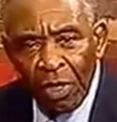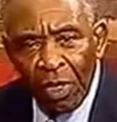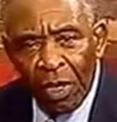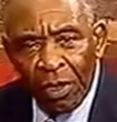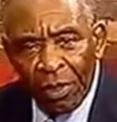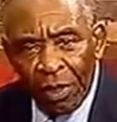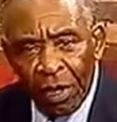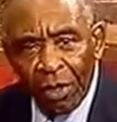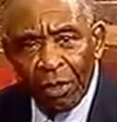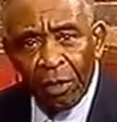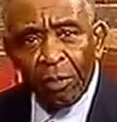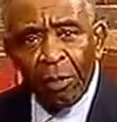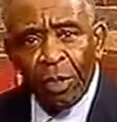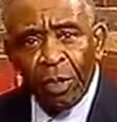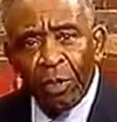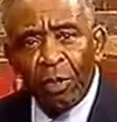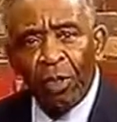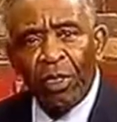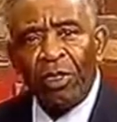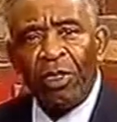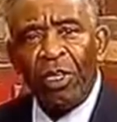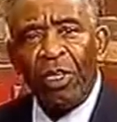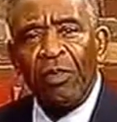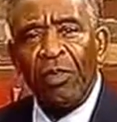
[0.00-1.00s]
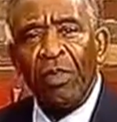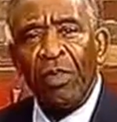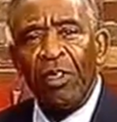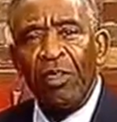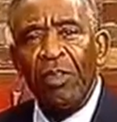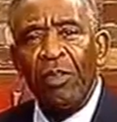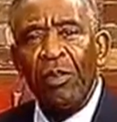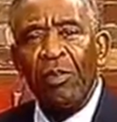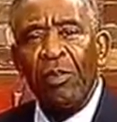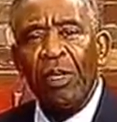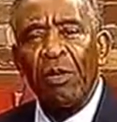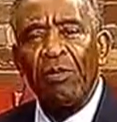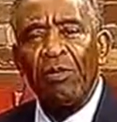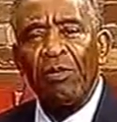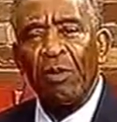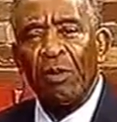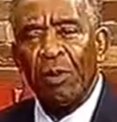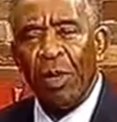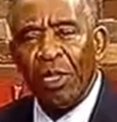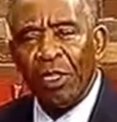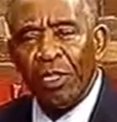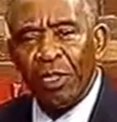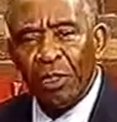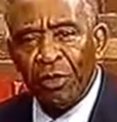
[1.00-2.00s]
And Dr. Madu has given us some
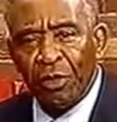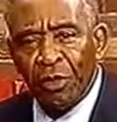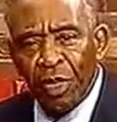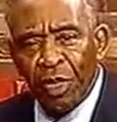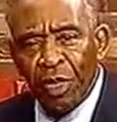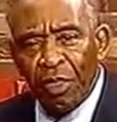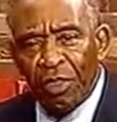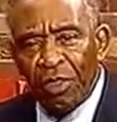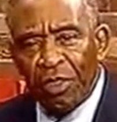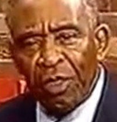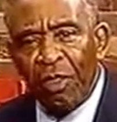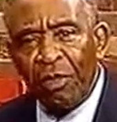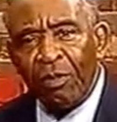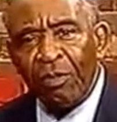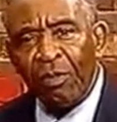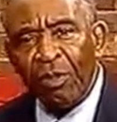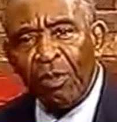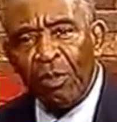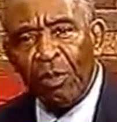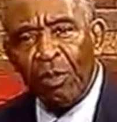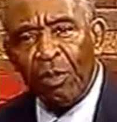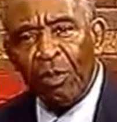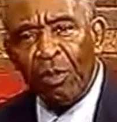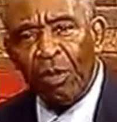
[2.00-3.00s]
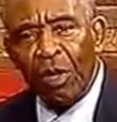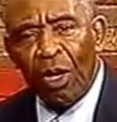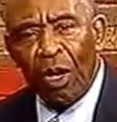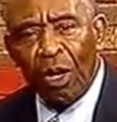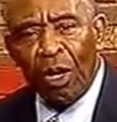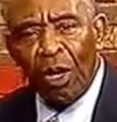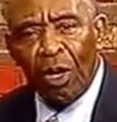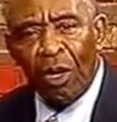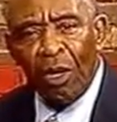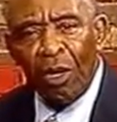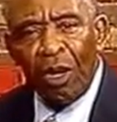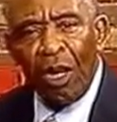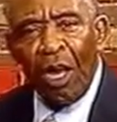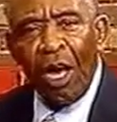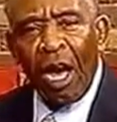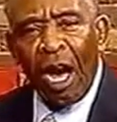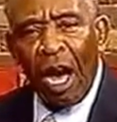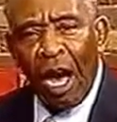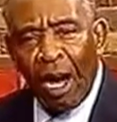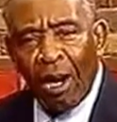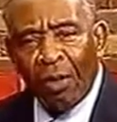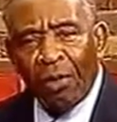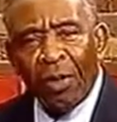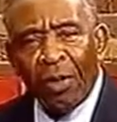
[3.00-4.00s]
information relative to uh,
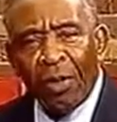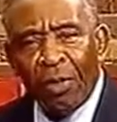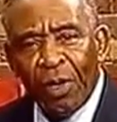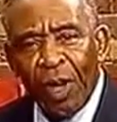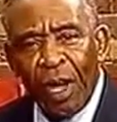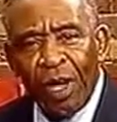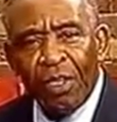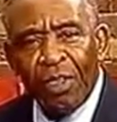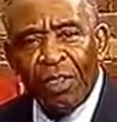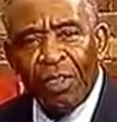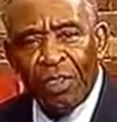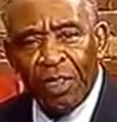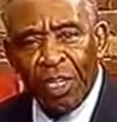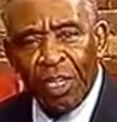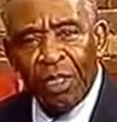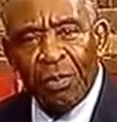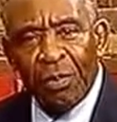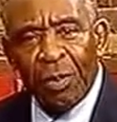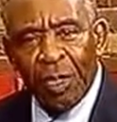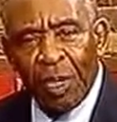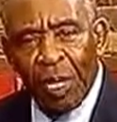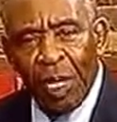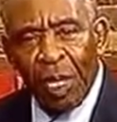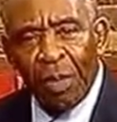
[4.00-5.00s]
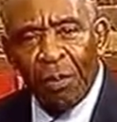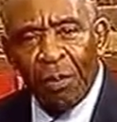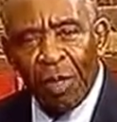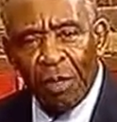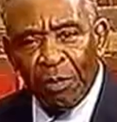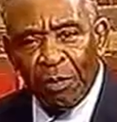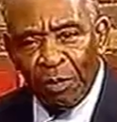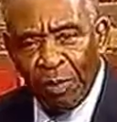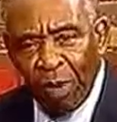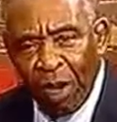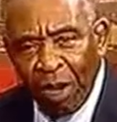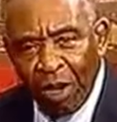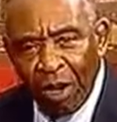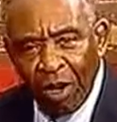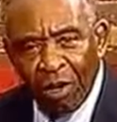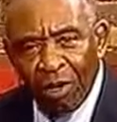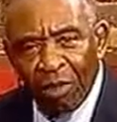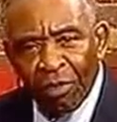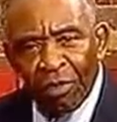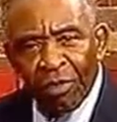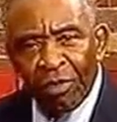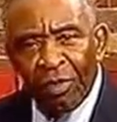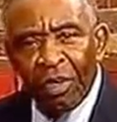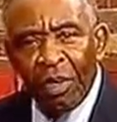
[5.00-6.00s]
how the United States became
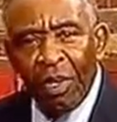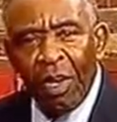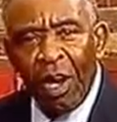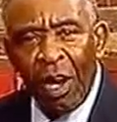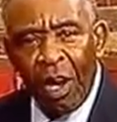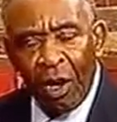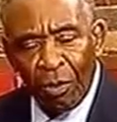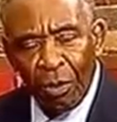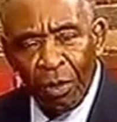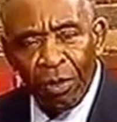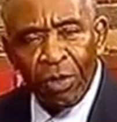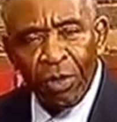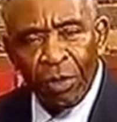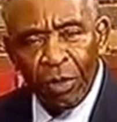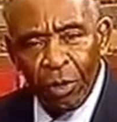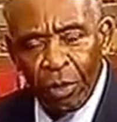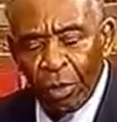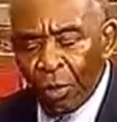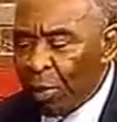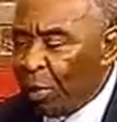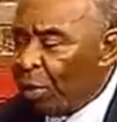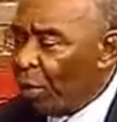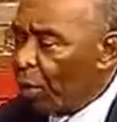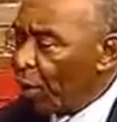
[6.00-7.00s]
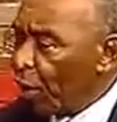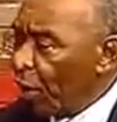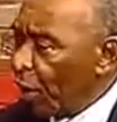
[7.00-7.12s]
involved uh, with Cuba.